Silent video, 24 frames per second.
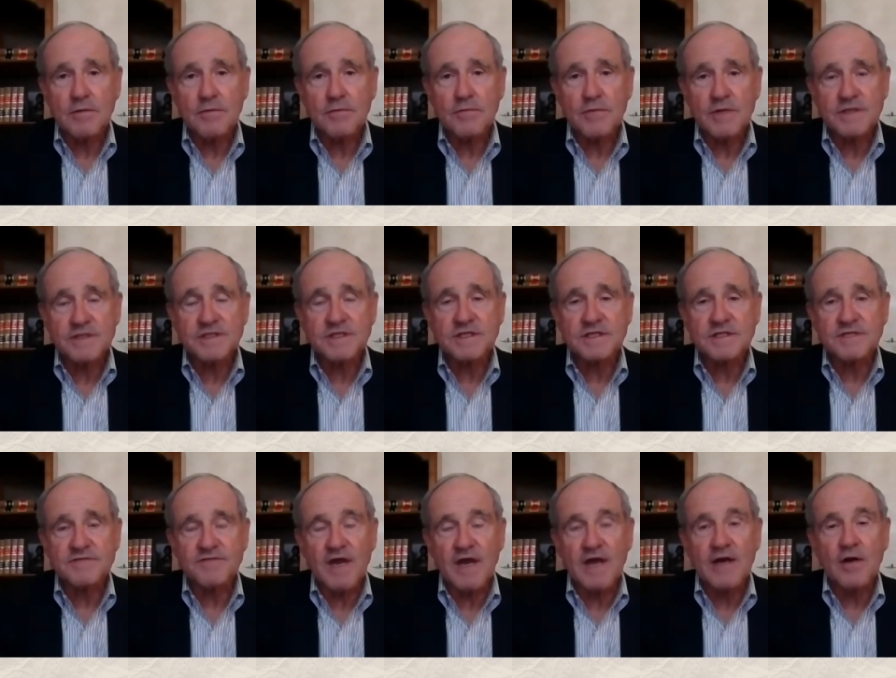
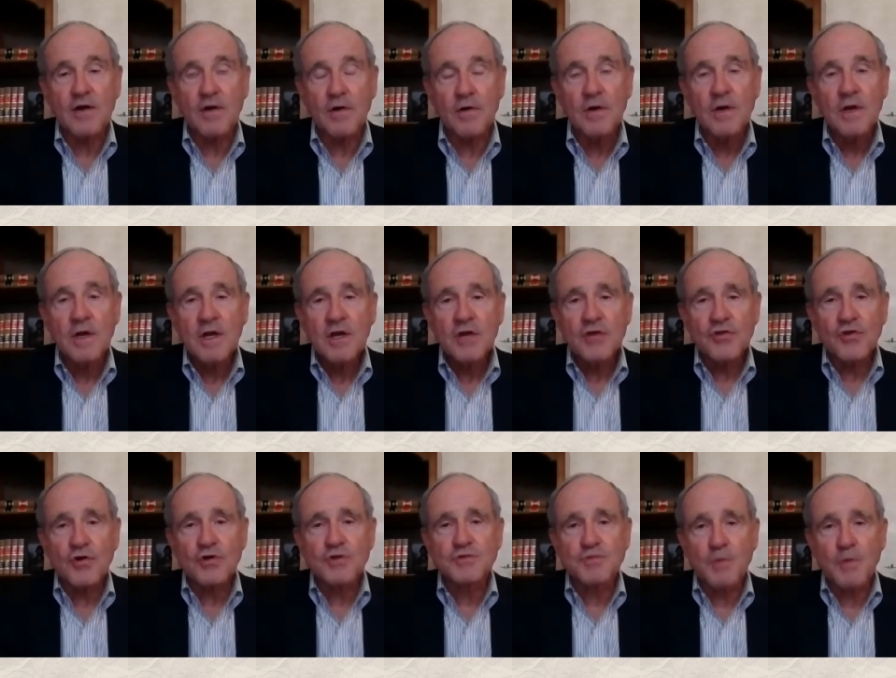residents of Idaho.
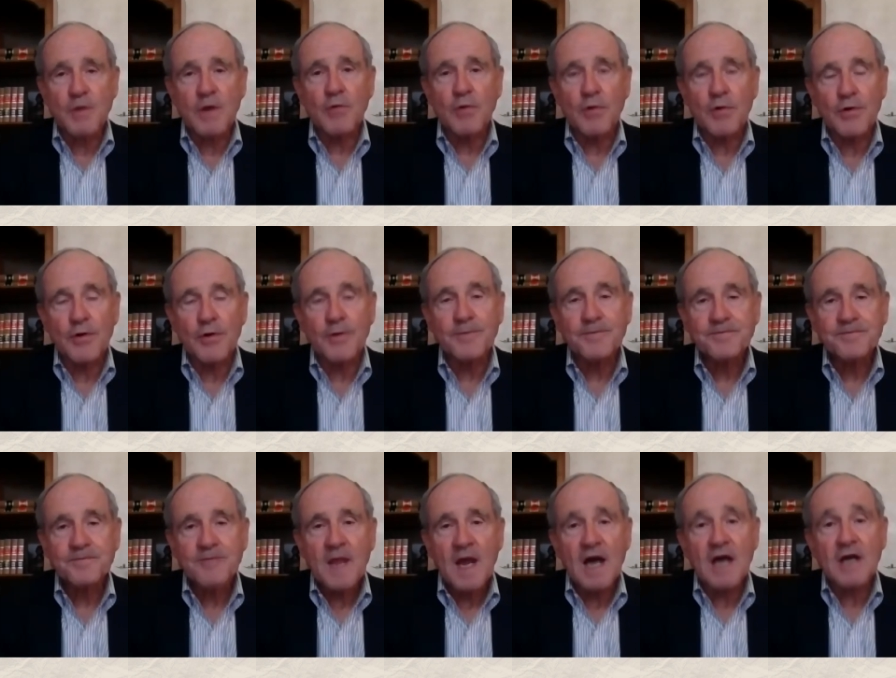Those we were
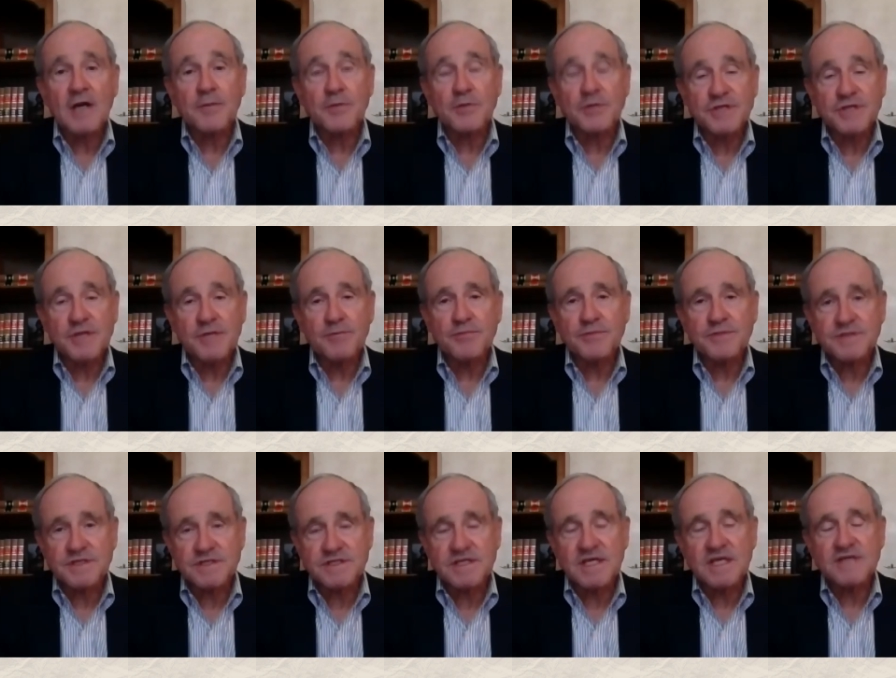100%
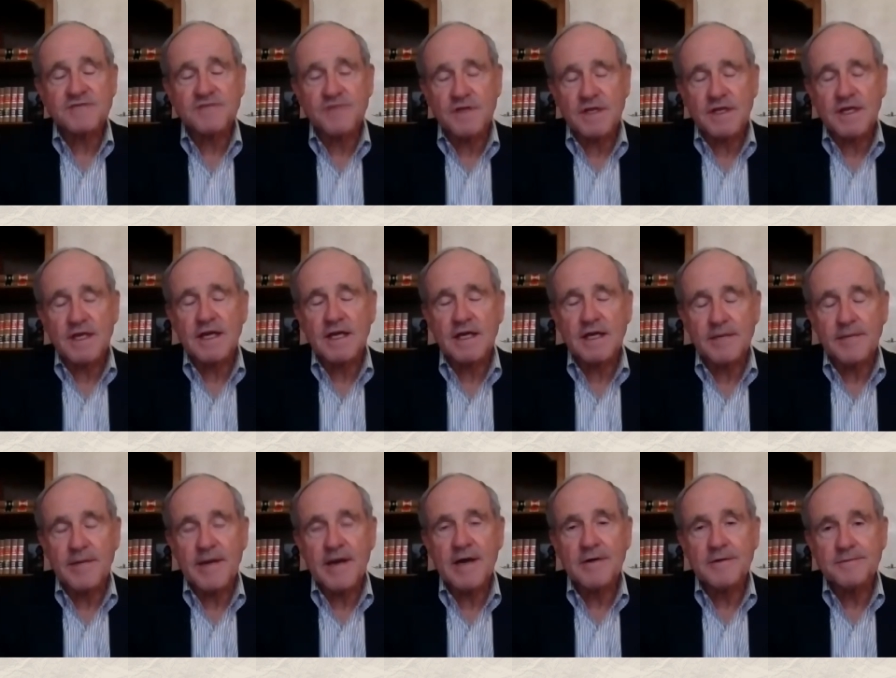successful in getting
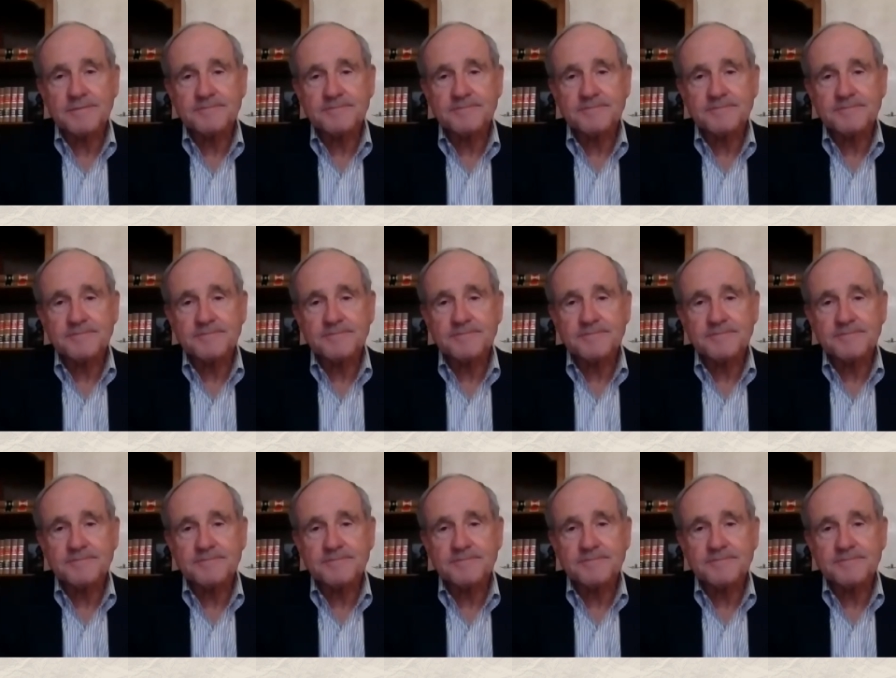them out.